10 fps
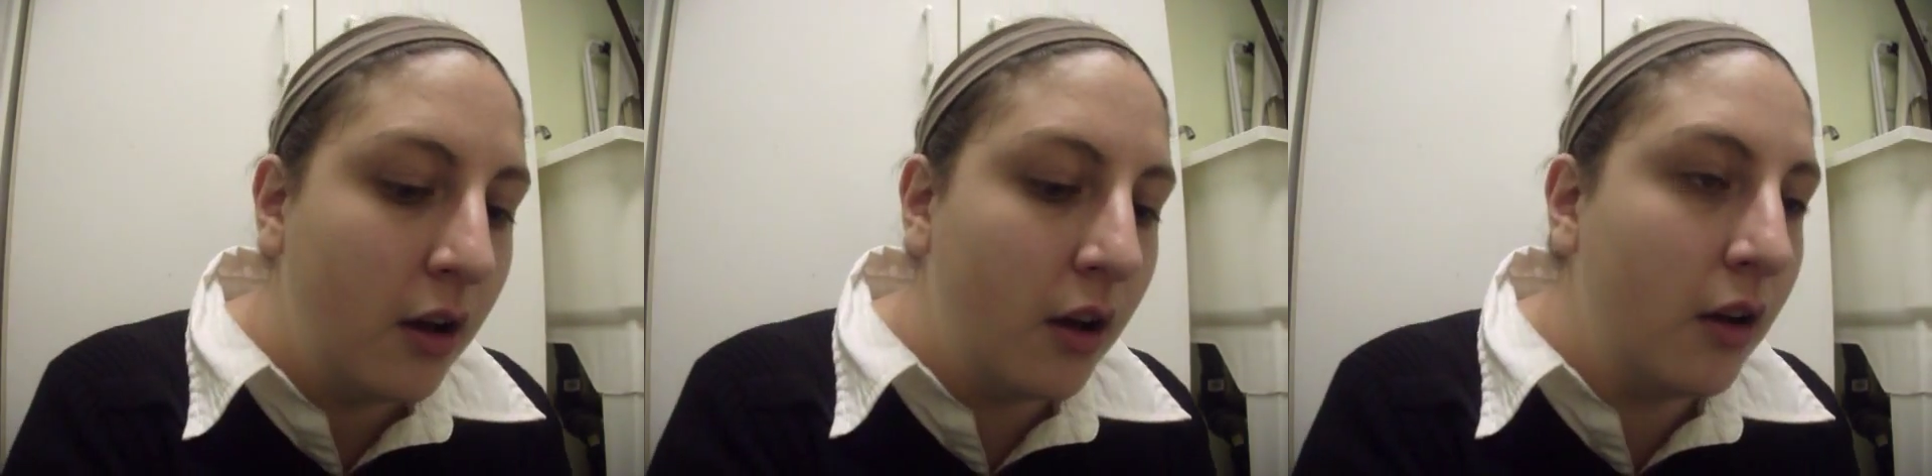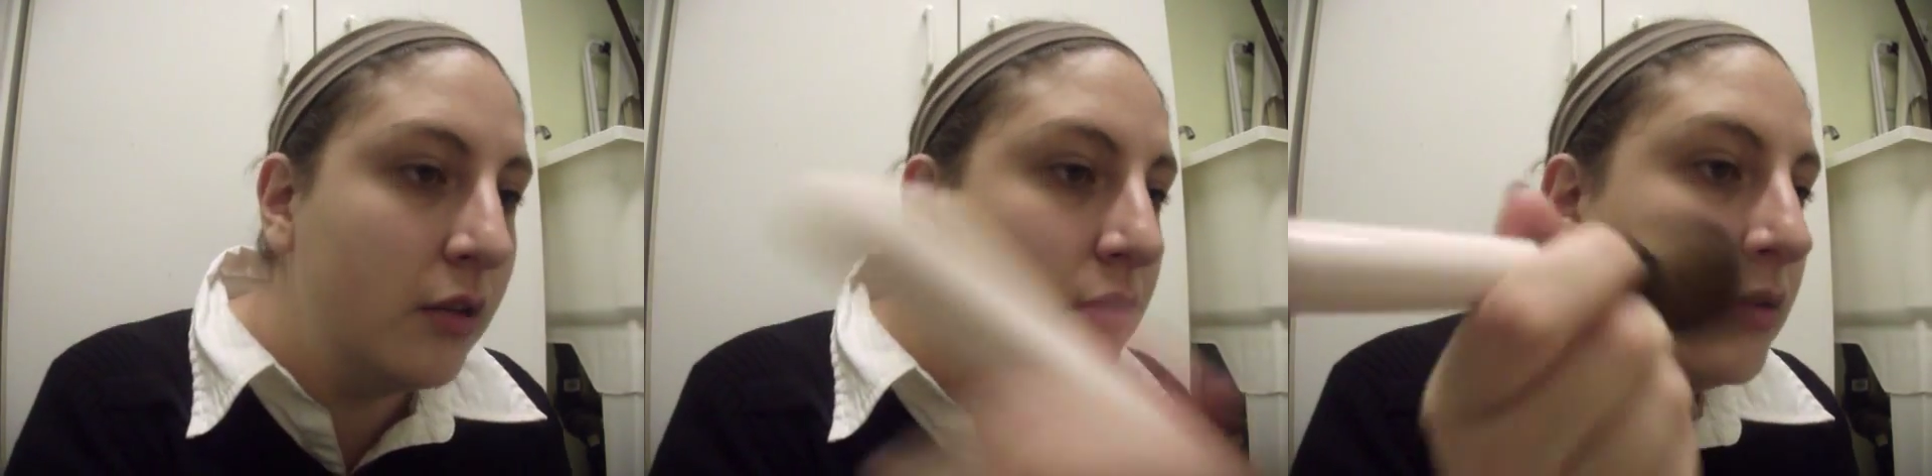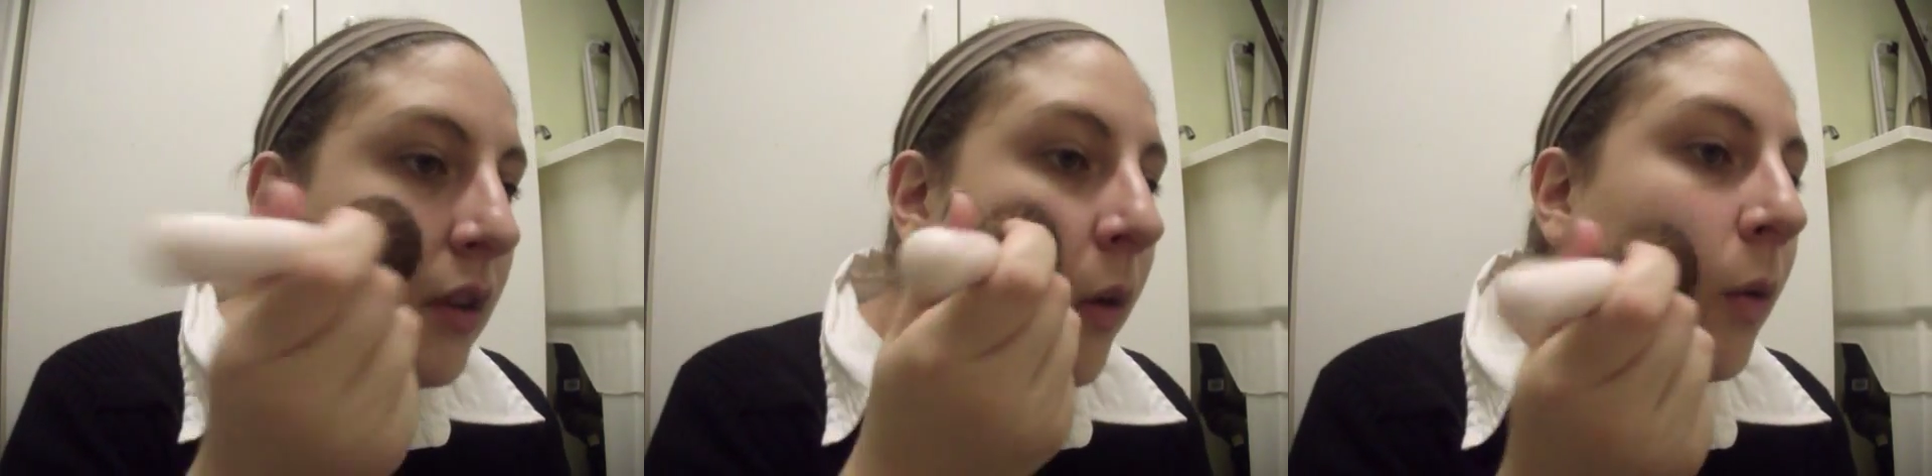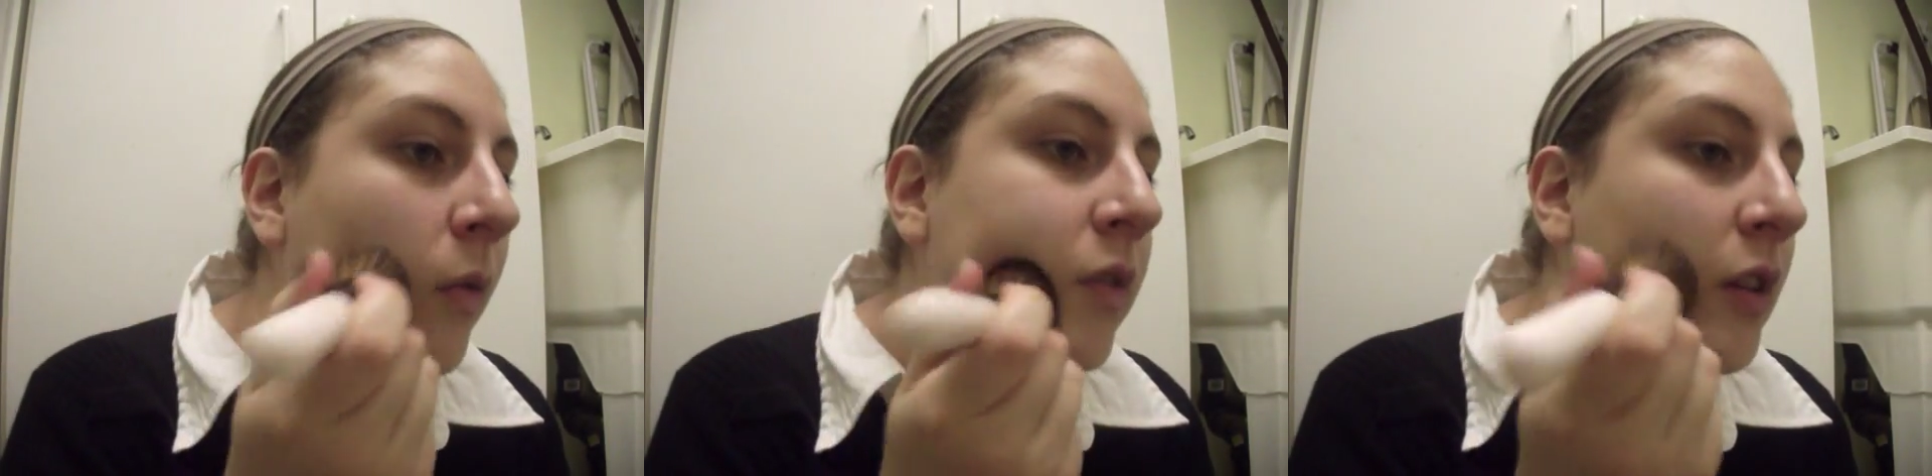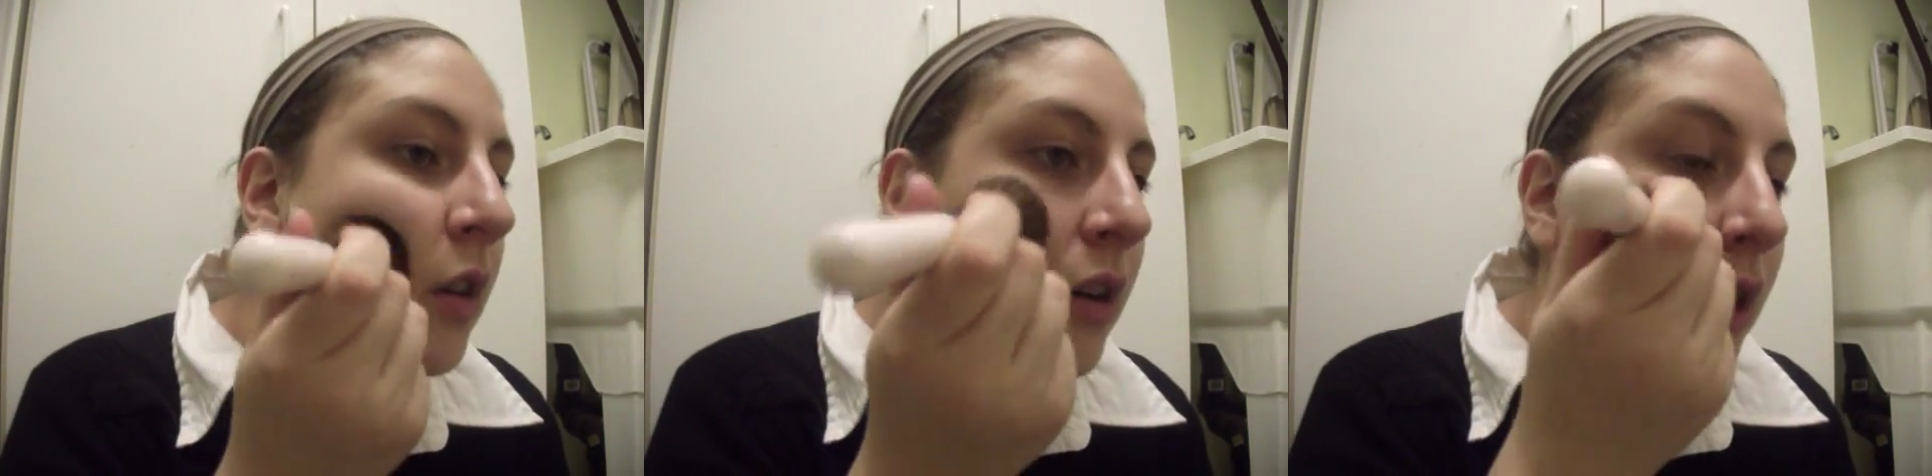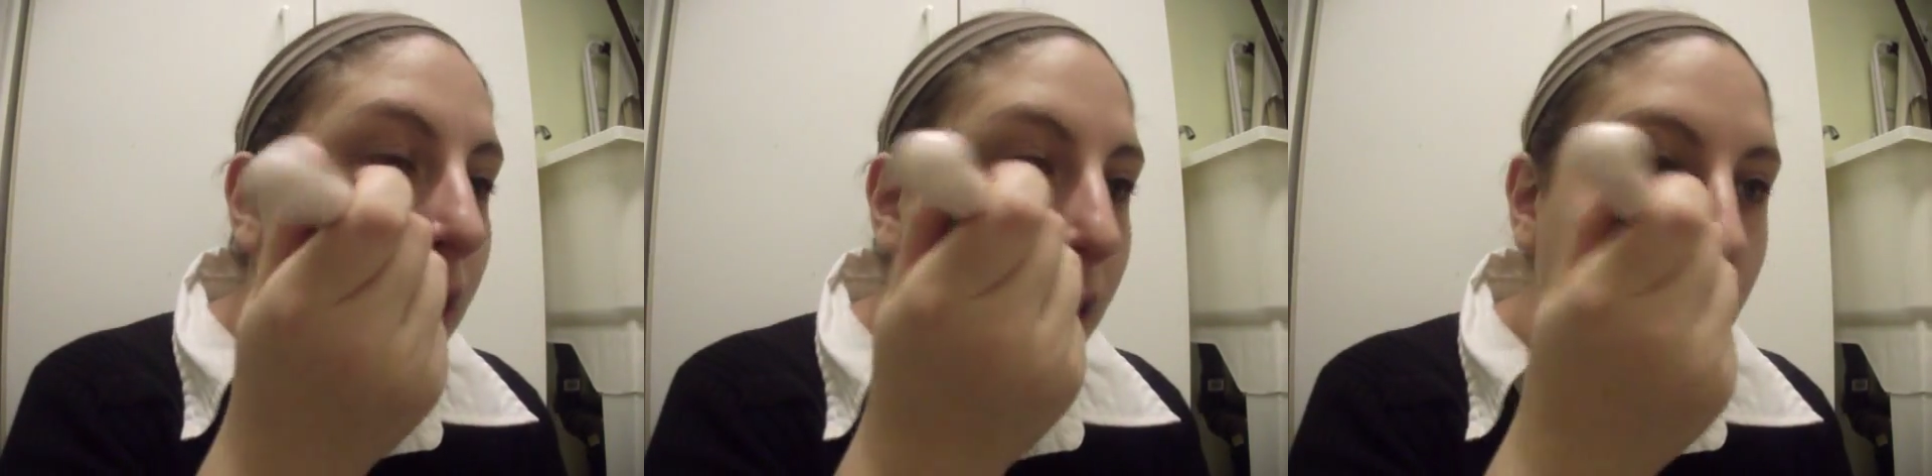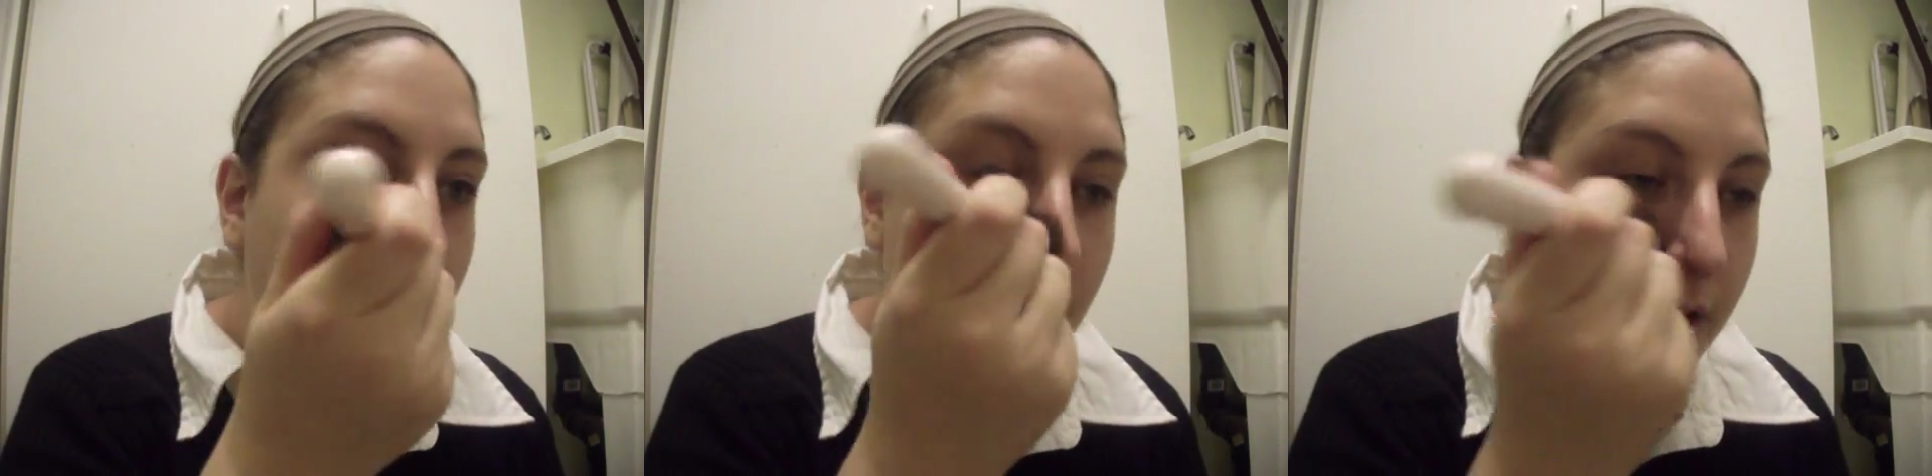all over
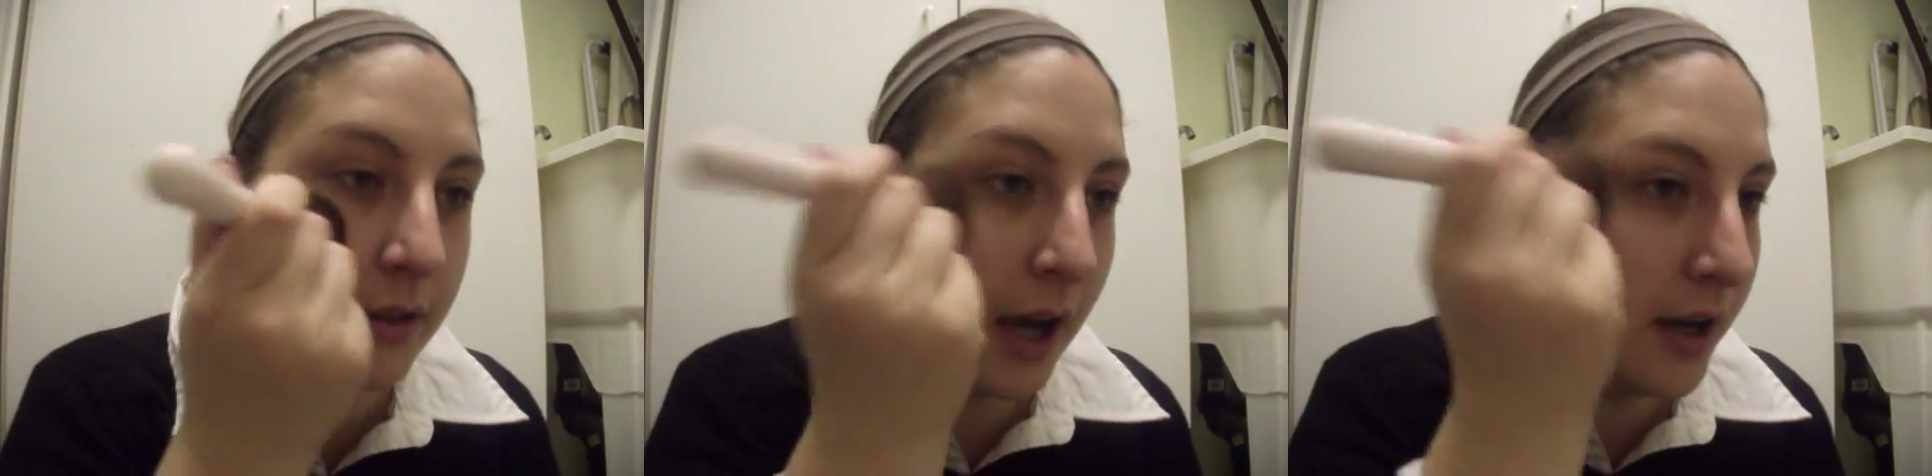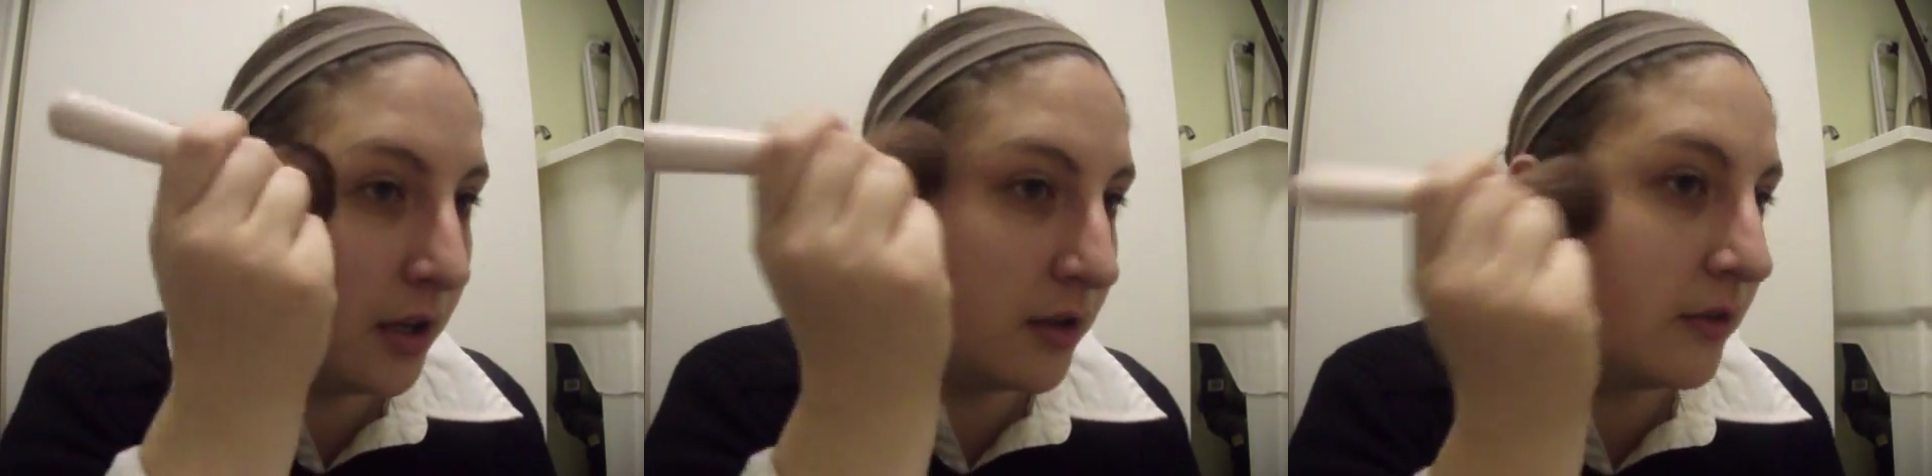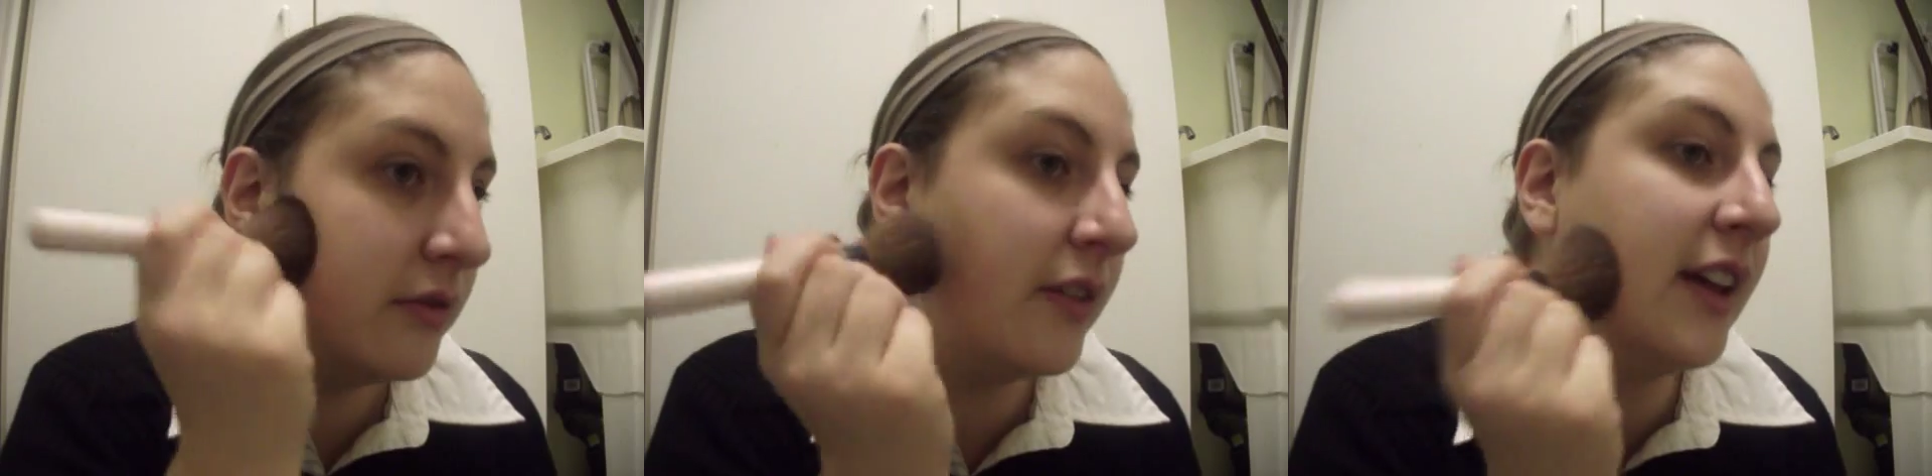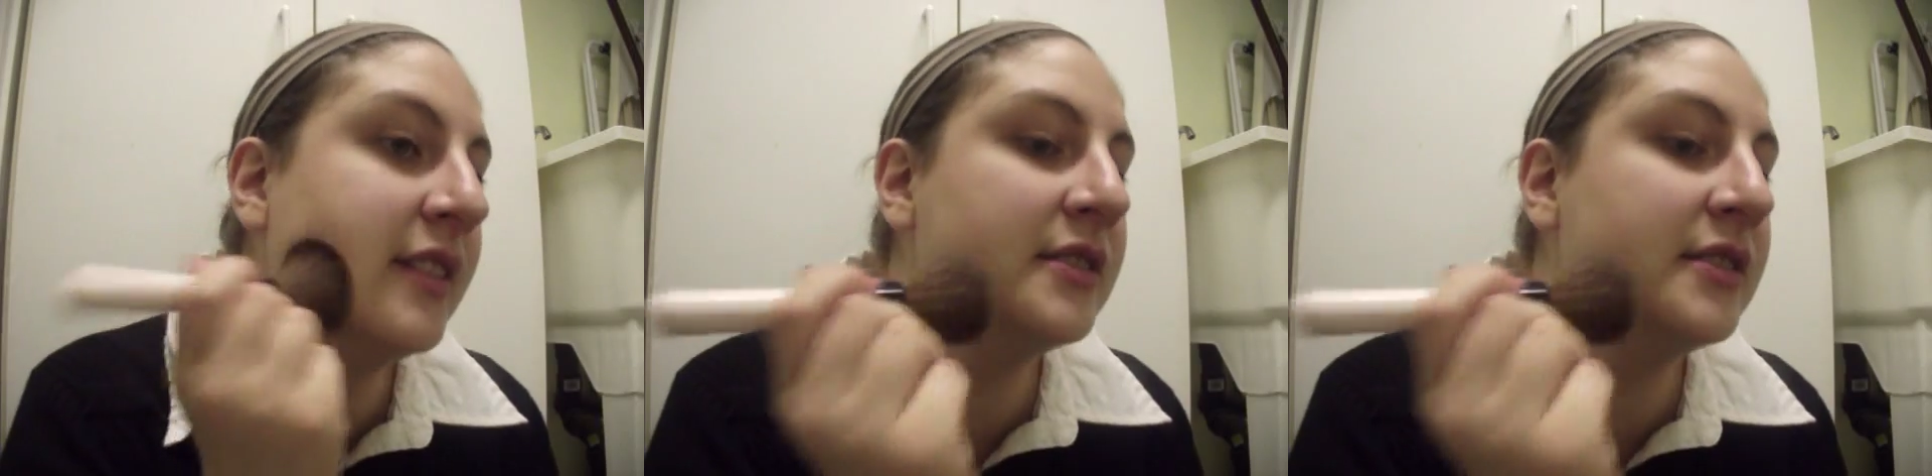your entire face.